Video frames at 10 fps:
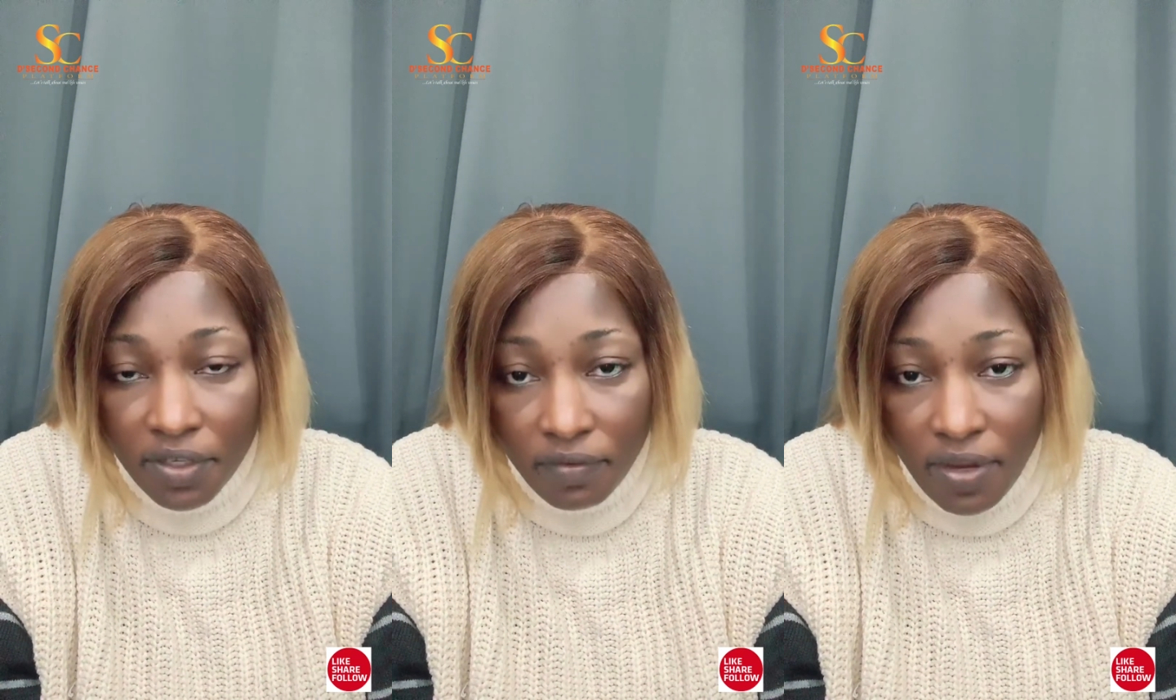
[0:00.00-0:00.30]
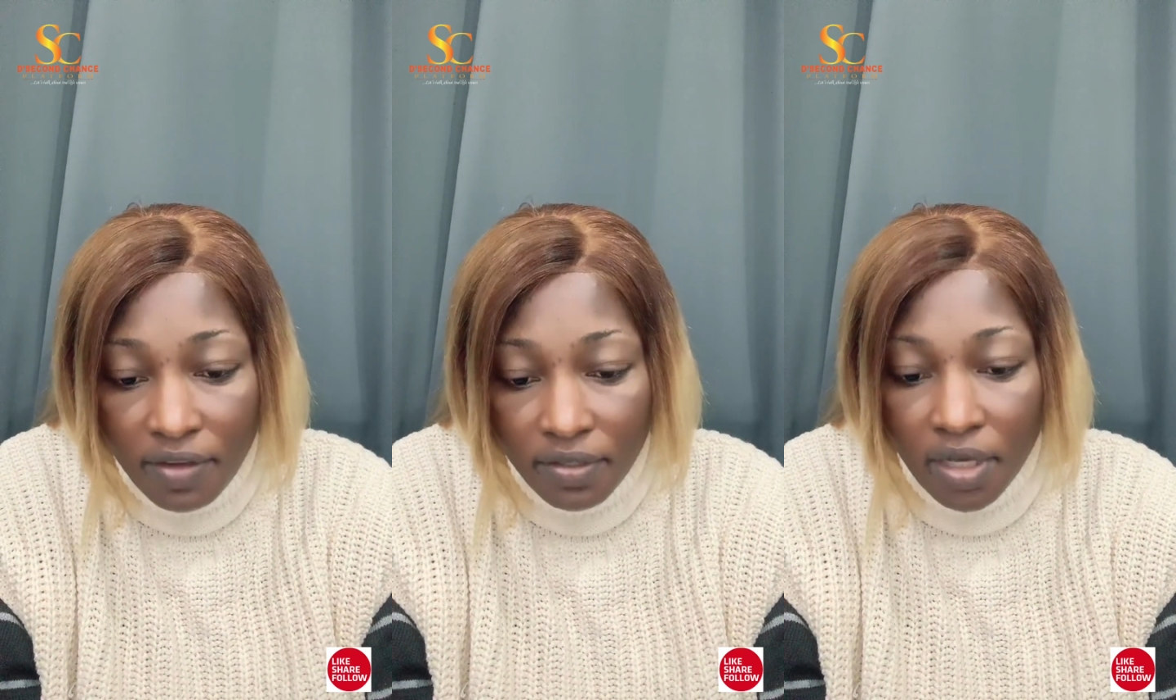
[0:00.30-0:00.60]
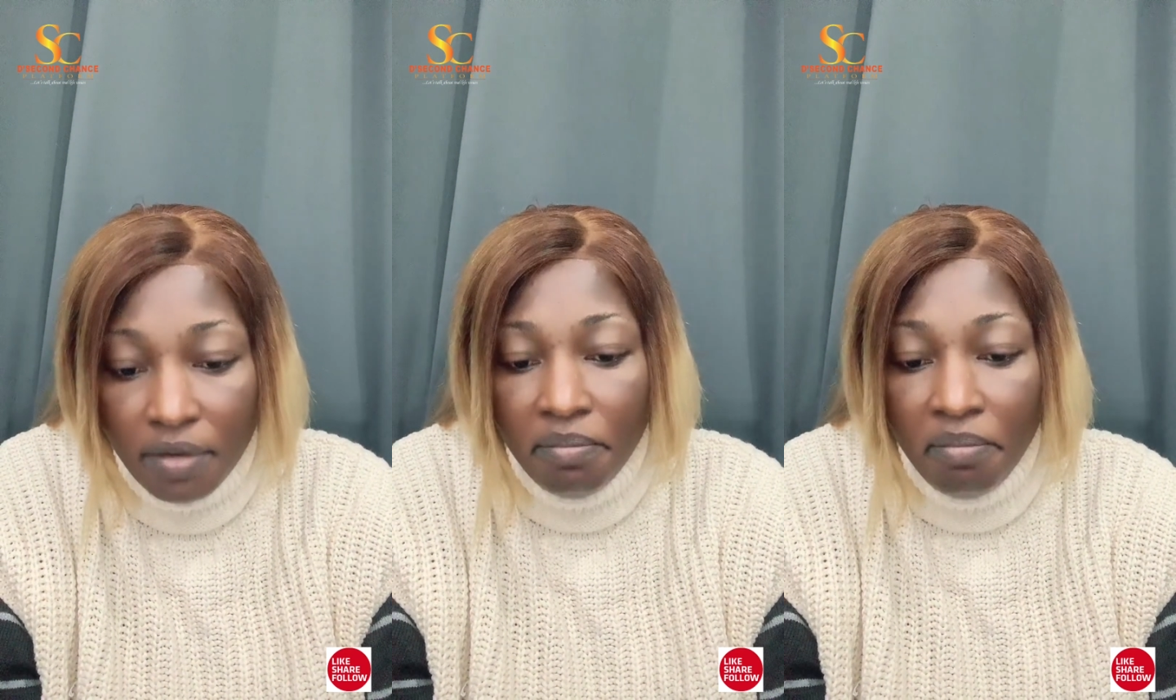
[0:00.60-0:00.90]
that's why I
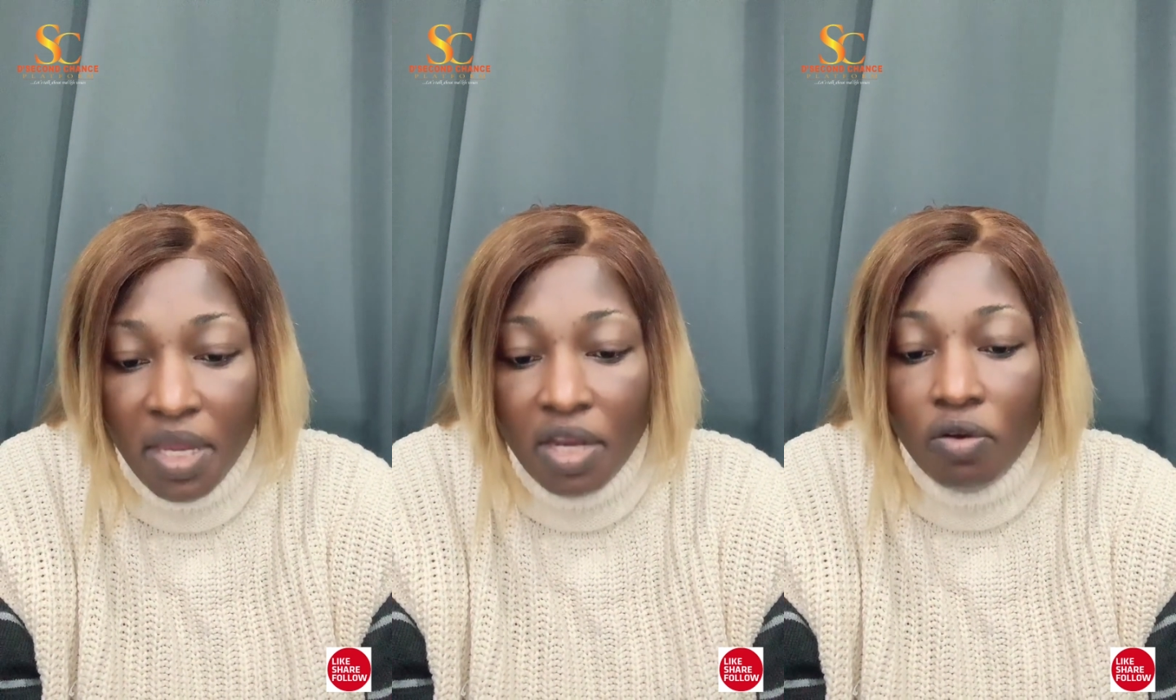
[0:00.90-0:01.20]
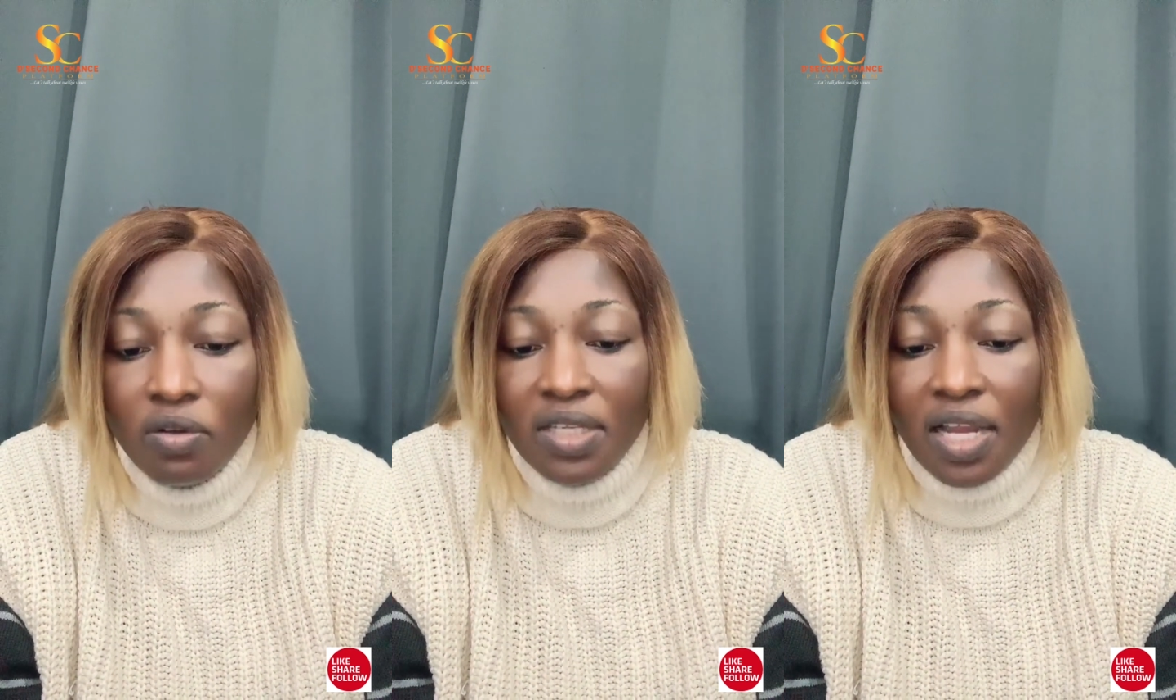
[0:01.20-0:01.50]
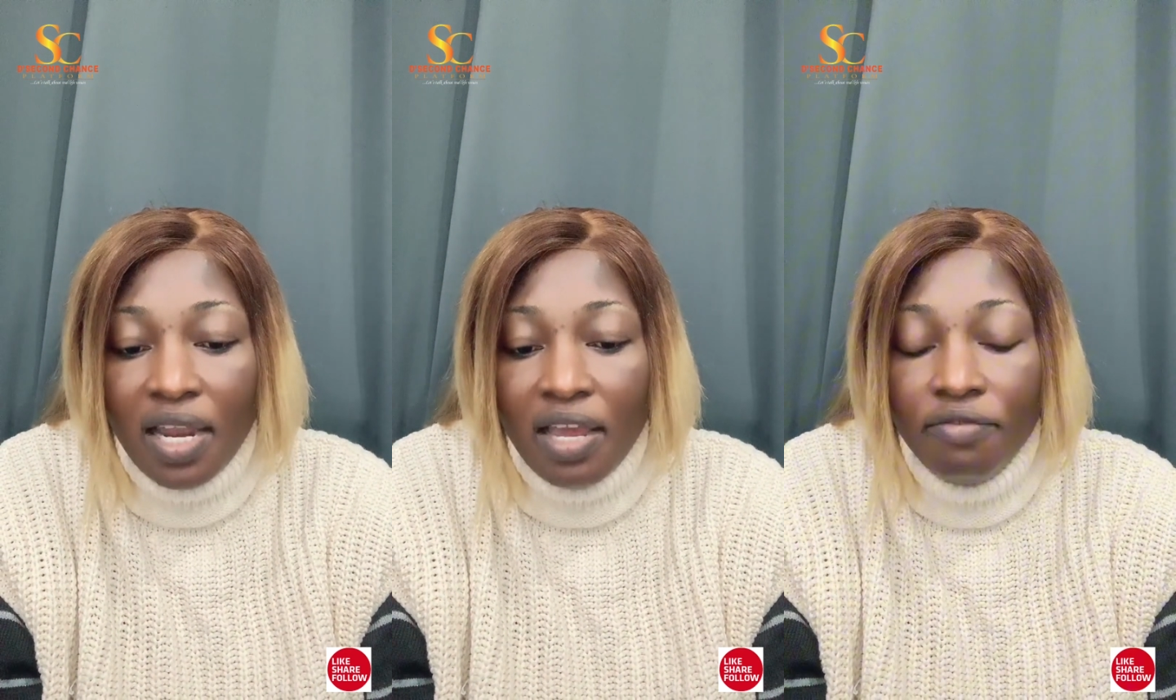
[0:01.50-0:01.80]
said, made
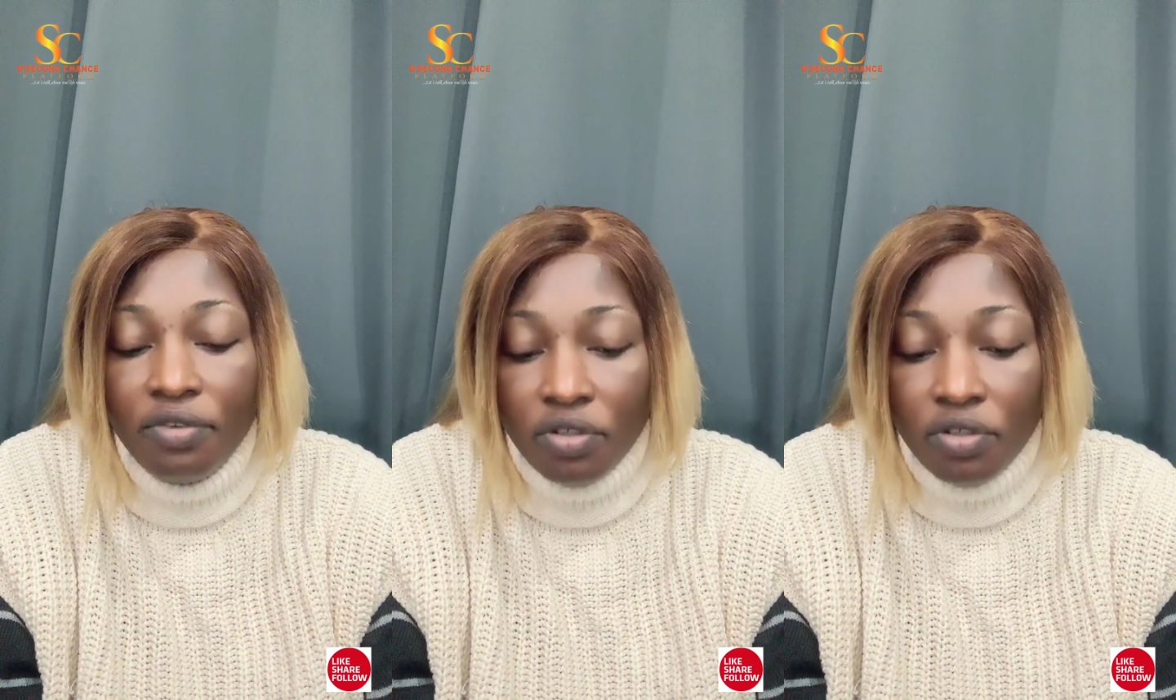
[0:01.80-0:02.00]
us alive